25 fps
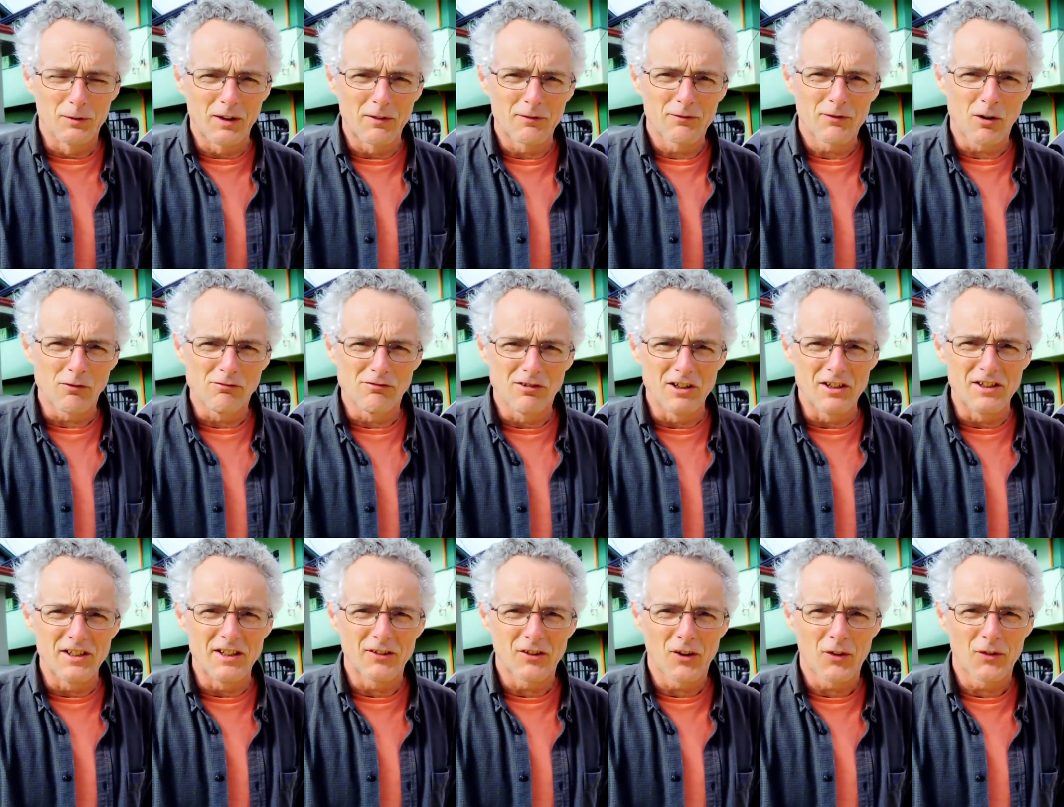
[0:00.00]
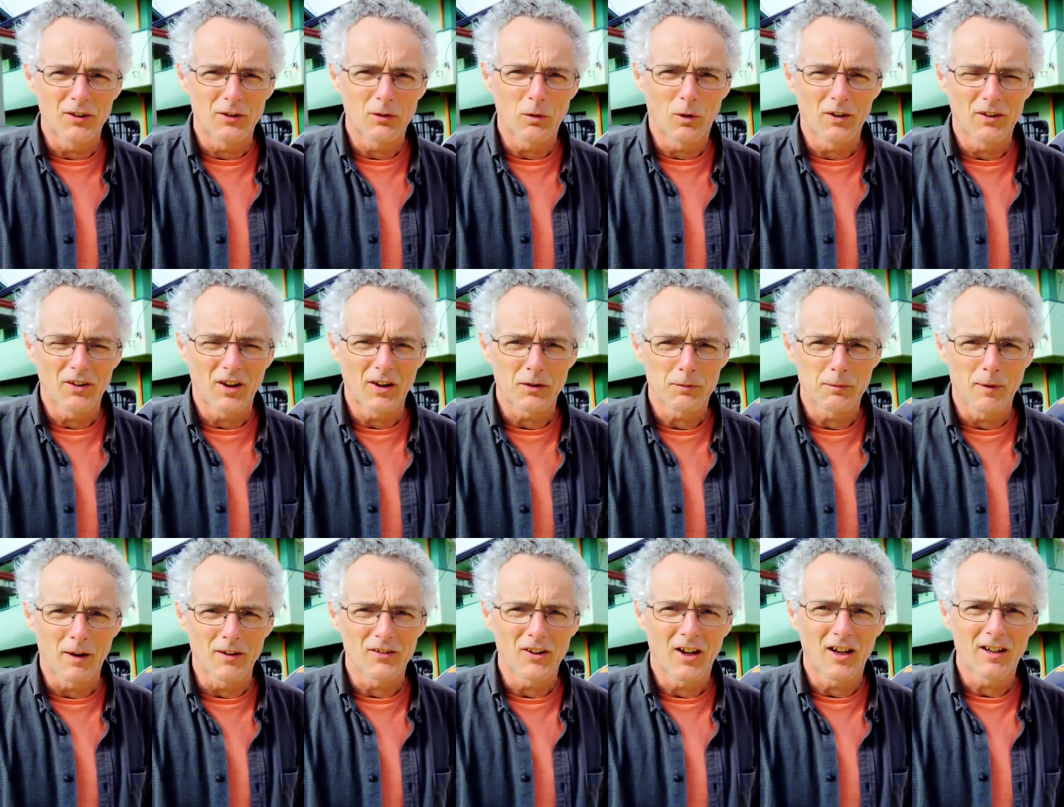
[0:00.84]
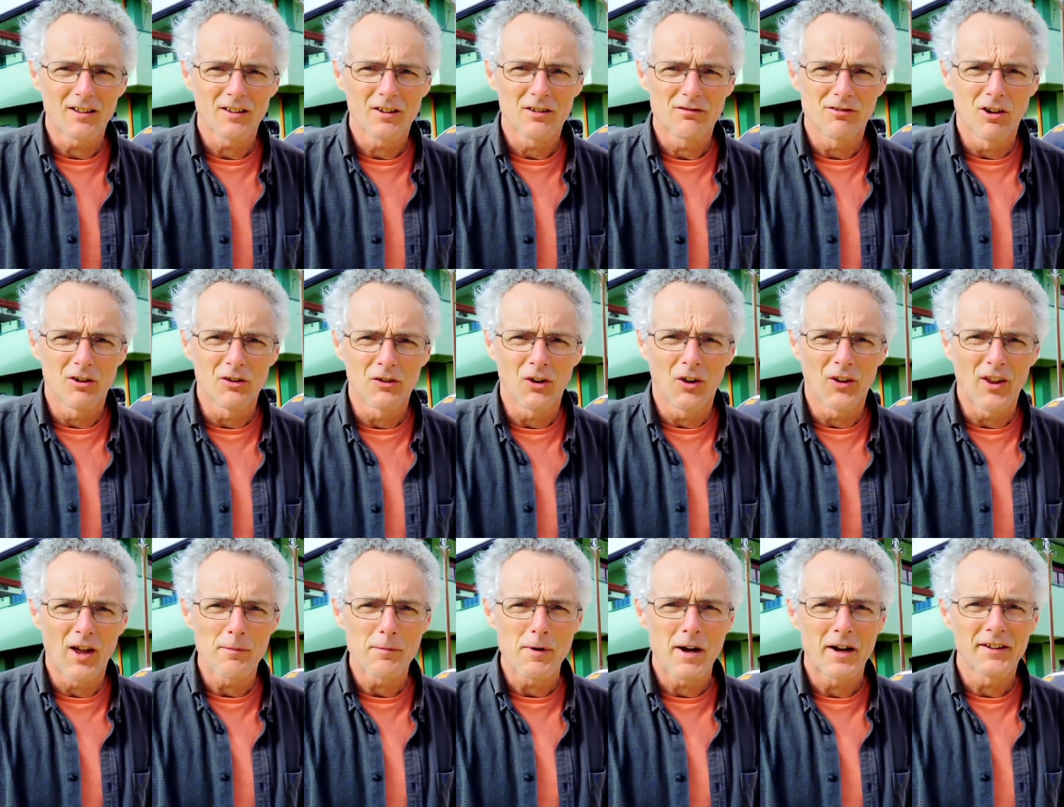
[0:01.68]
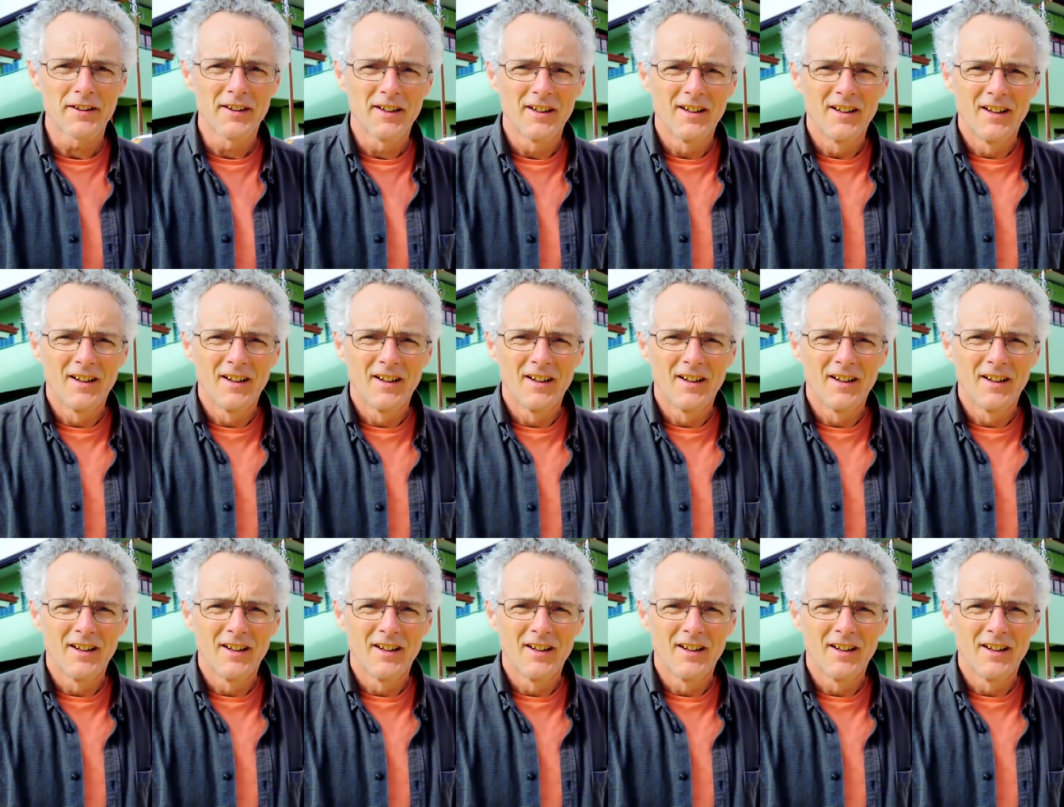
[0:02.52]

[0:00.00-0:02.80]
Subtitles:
We don't really need something quite that spectacular. The road's not that bad.